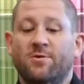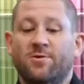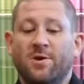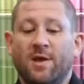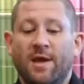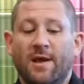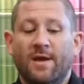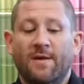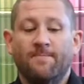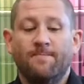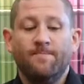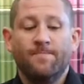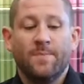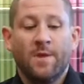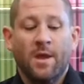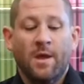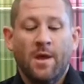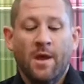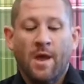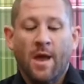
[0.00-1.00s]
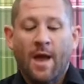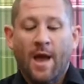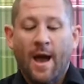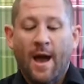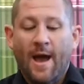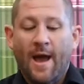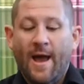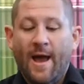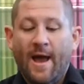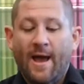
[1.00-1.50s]
game.
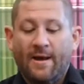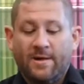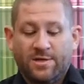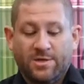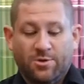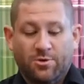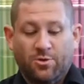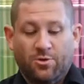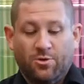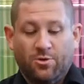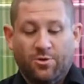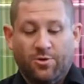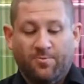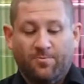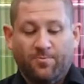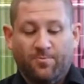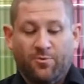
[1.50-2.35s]
So the